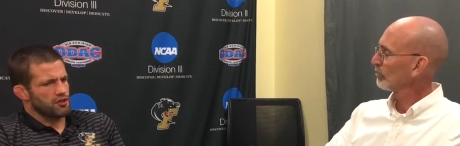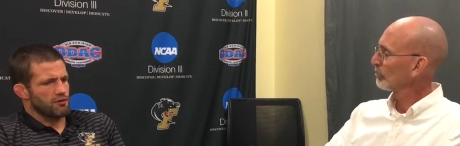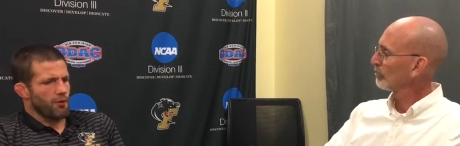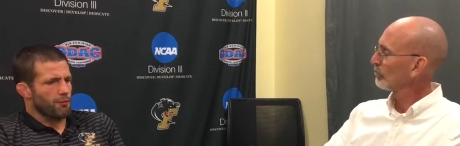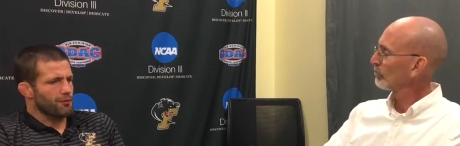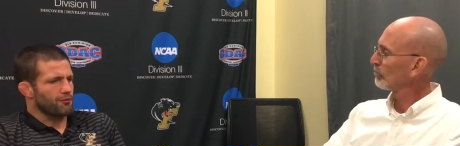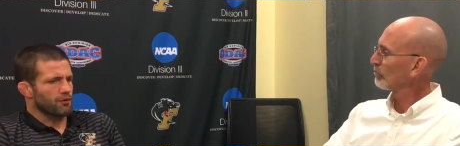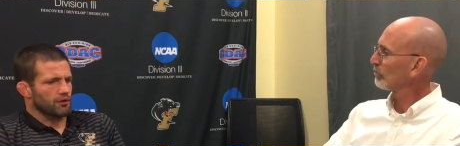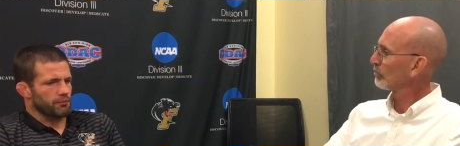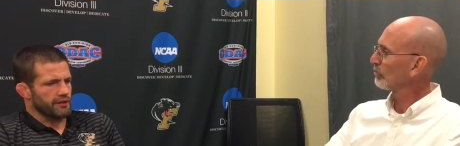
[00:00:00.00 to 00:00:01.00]
Speaker 1: year, I'm hoping we're
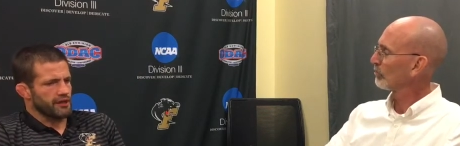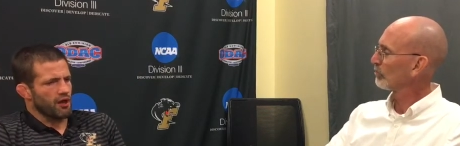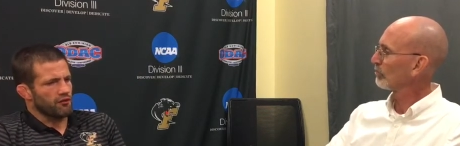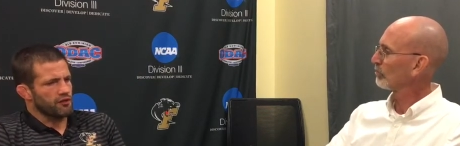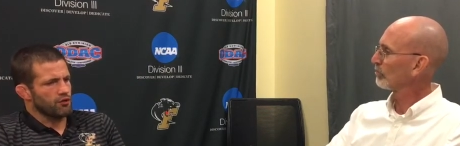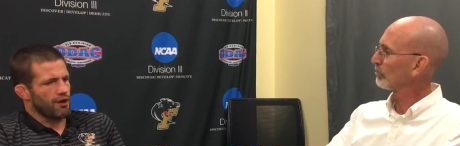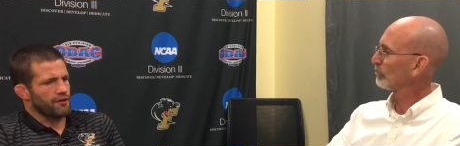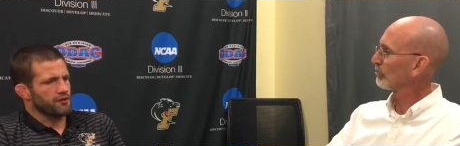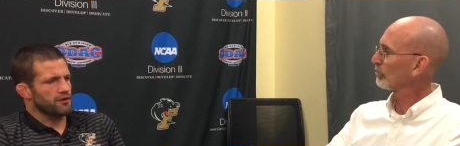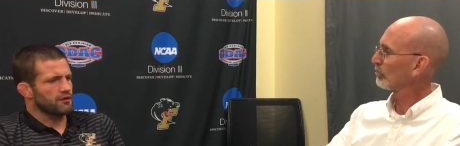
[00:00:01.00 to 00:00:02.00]
completely healthy, go
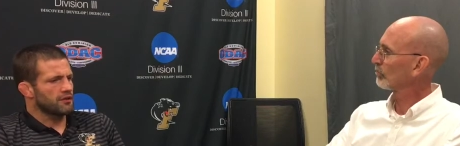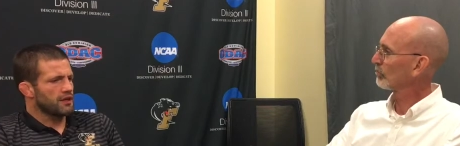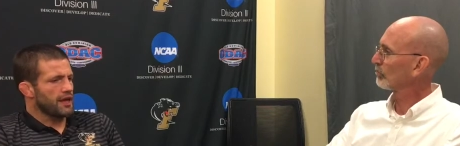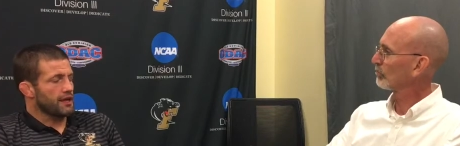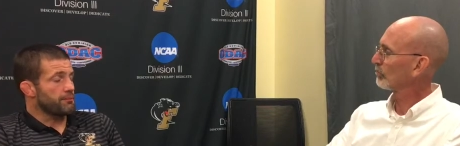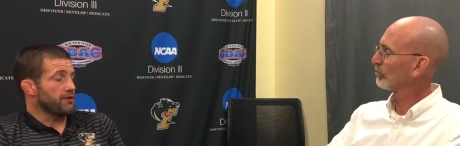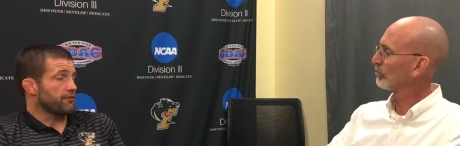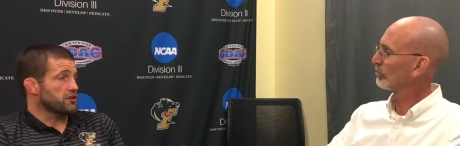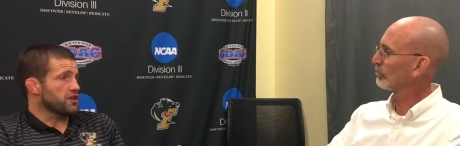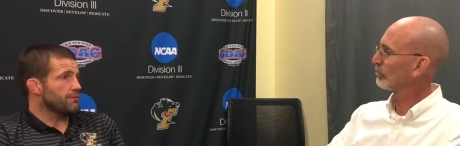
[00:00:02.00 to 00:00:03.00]
out there and compete for
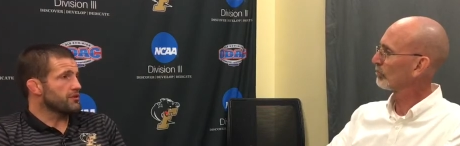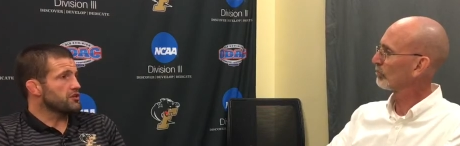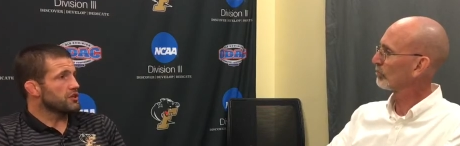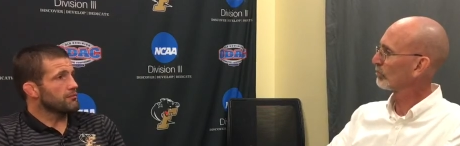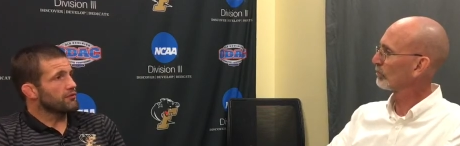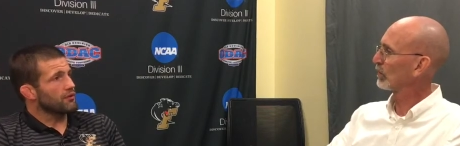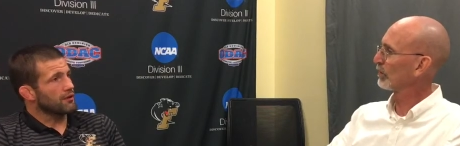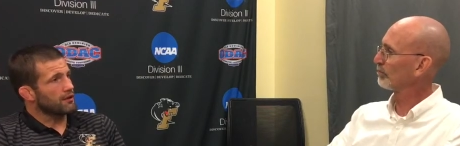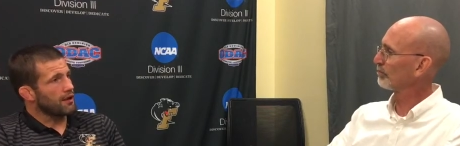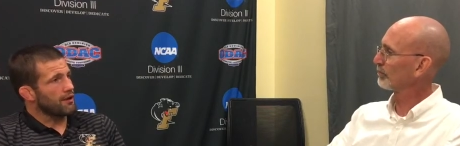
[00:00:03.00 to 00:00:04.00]
a championship. So
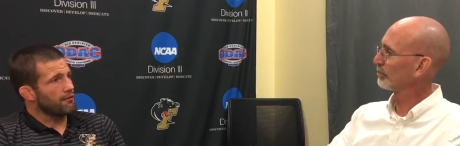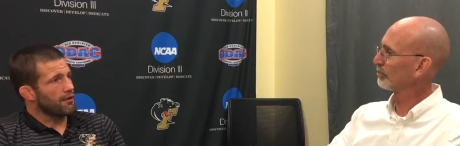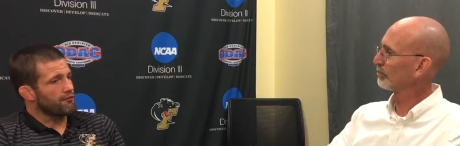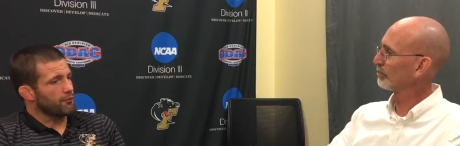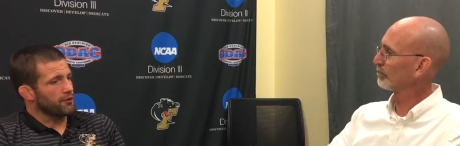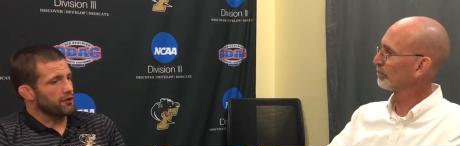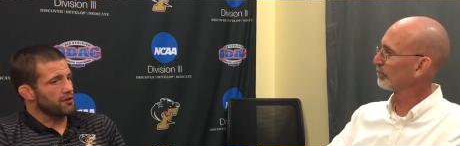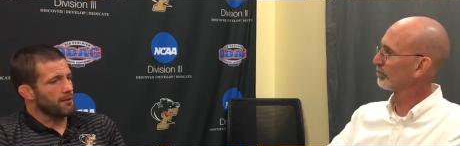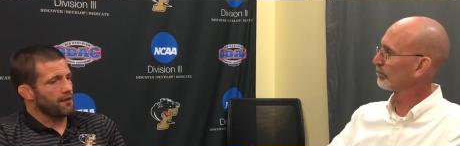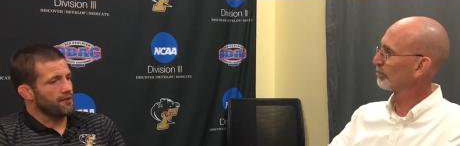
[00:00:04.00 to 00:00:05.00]
I, I, feel pretty good
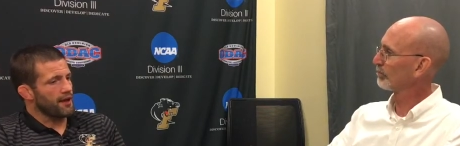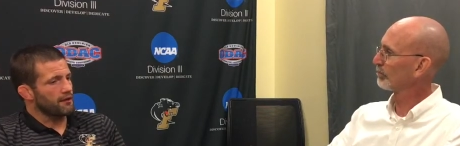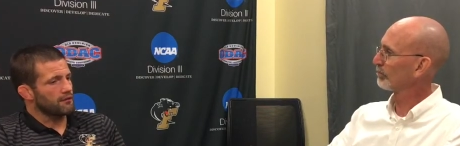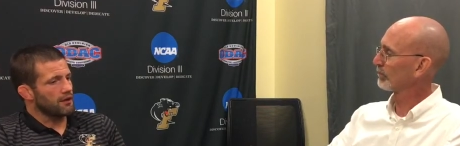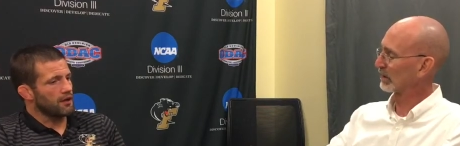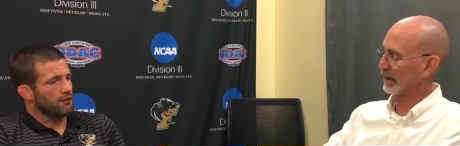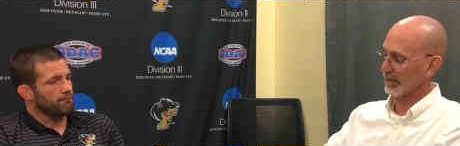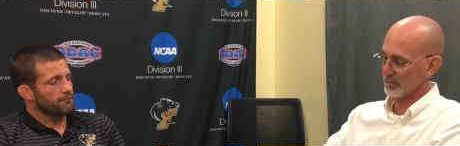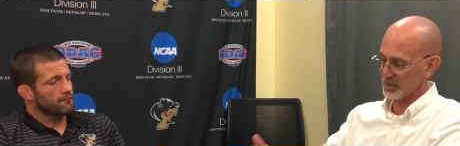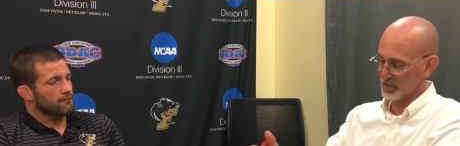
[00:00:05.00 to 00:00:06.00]
about that. Um, okay,
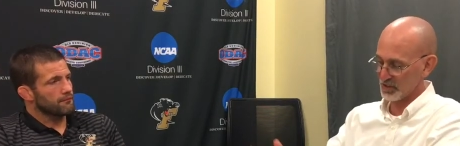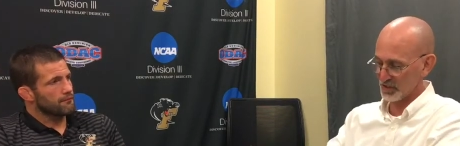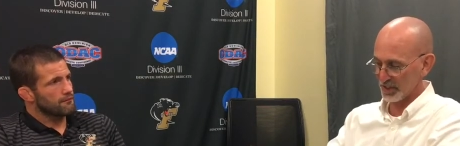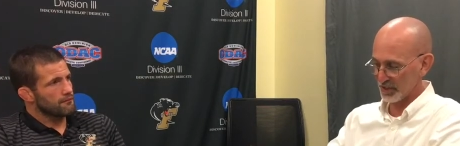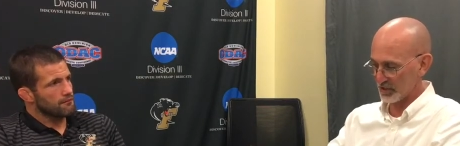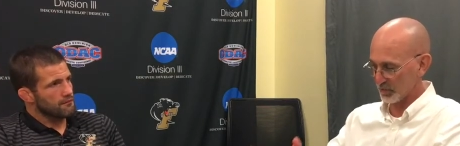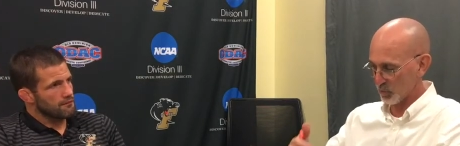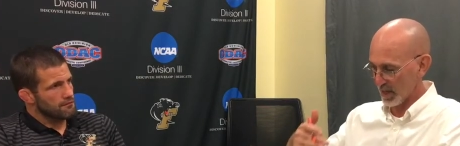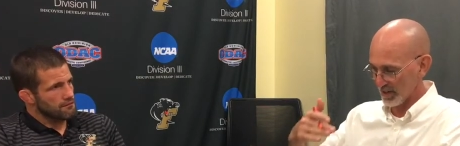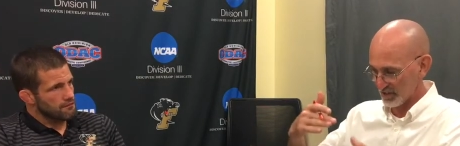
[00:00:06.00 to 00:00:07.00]
Speaker 2: season gets
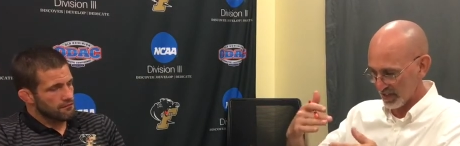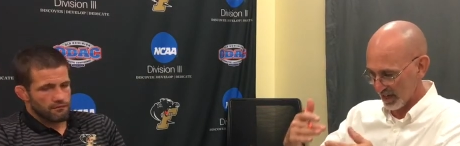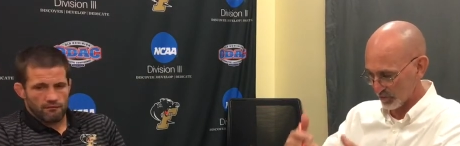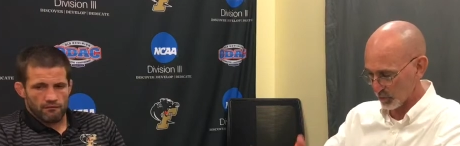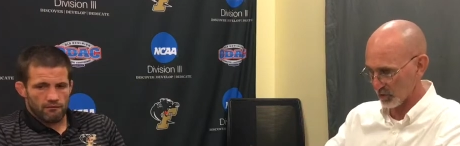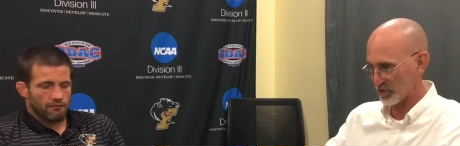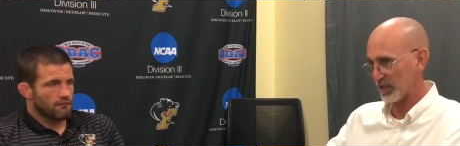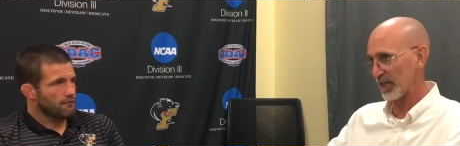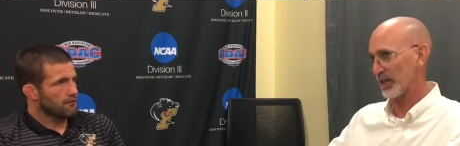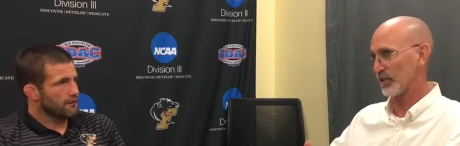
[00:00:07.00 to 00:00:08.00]
winds down towards the
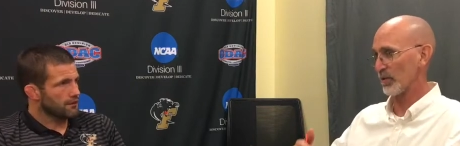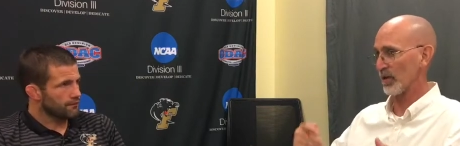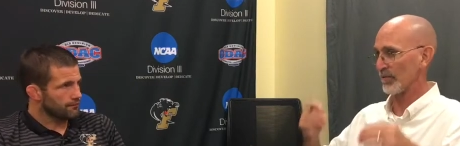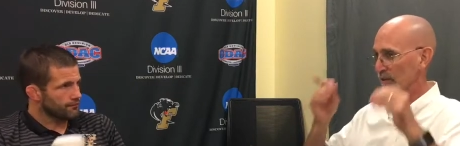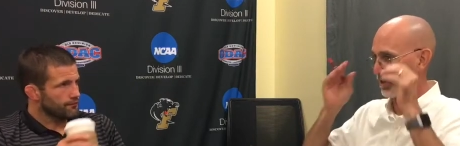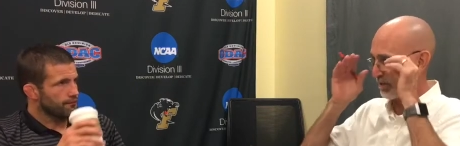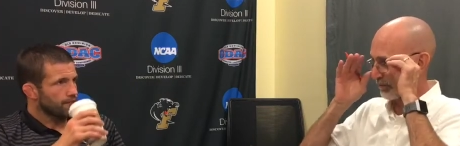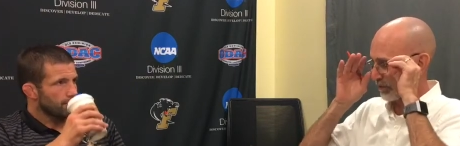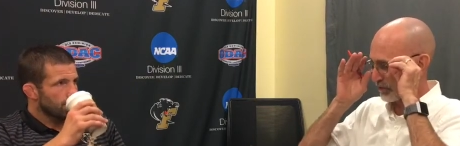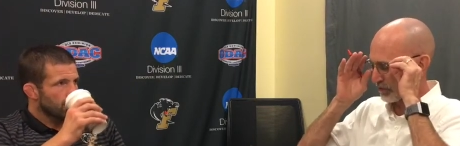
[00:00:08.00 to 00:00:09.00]
end. You have the
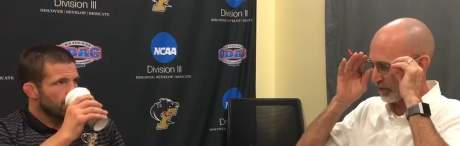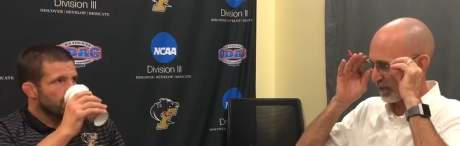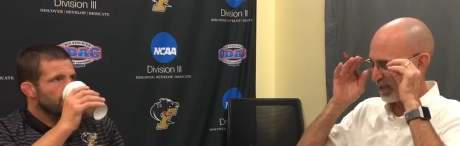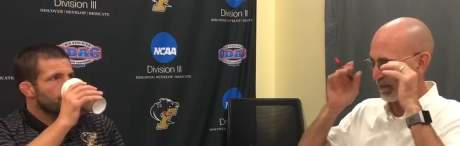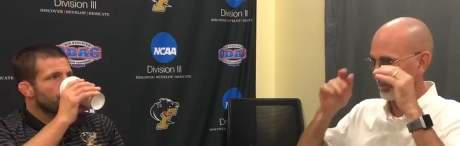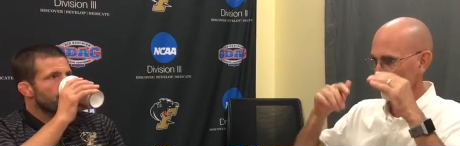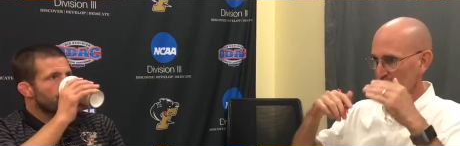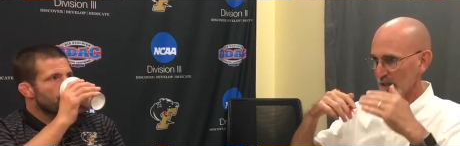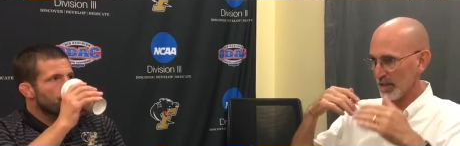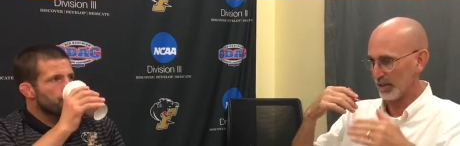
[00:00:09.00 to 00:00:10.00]
conference um,
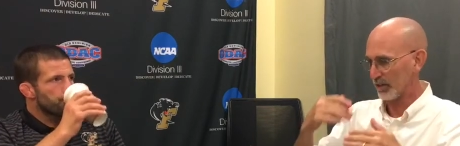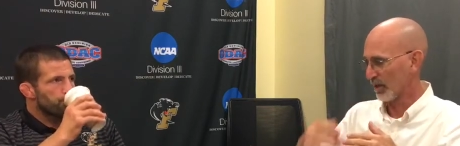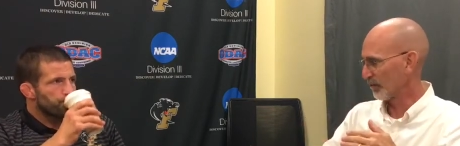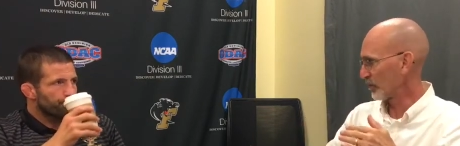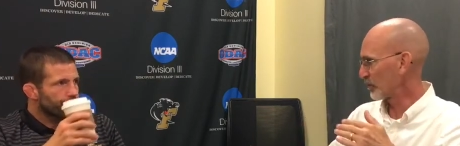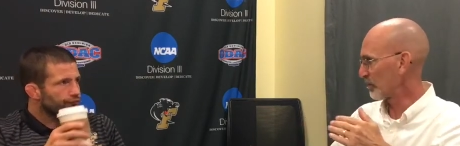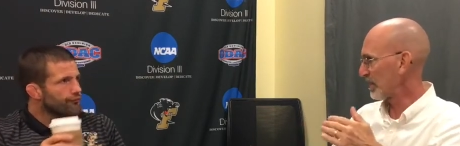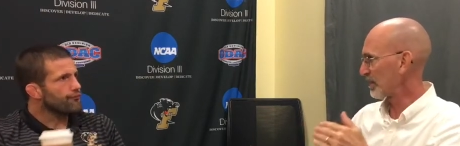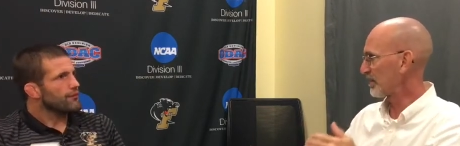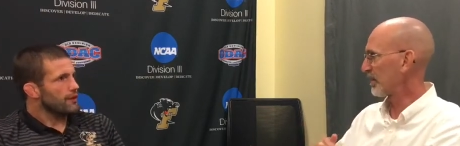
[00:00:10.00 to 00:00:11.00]
conference
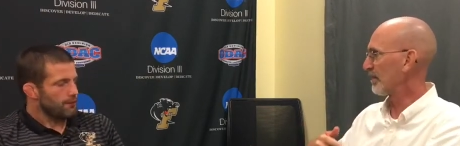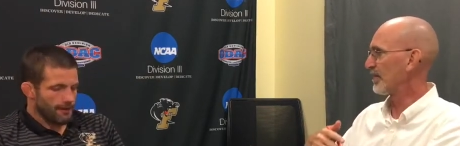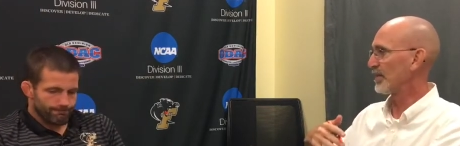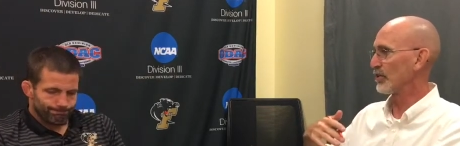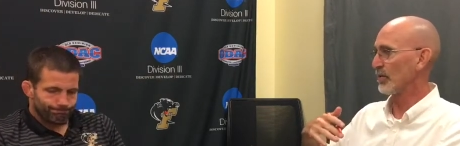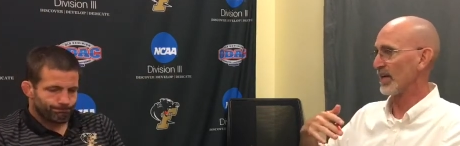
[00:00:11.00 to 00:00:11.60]
meet, and Right. then you